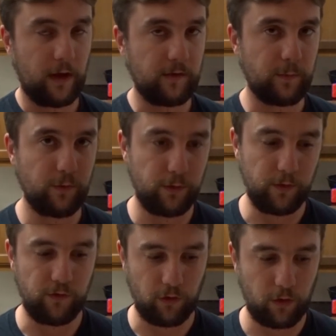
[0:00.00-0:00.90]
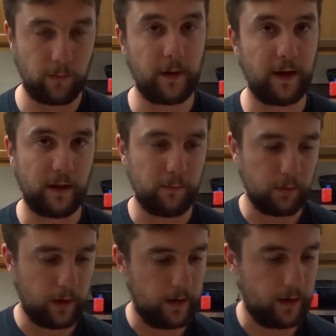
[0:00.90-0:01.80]
It has both the germ and the
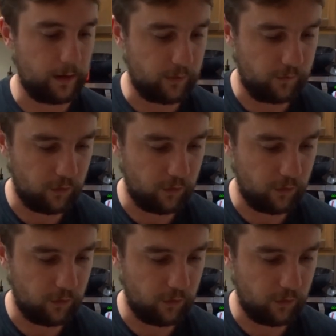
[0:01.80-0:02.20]
bran.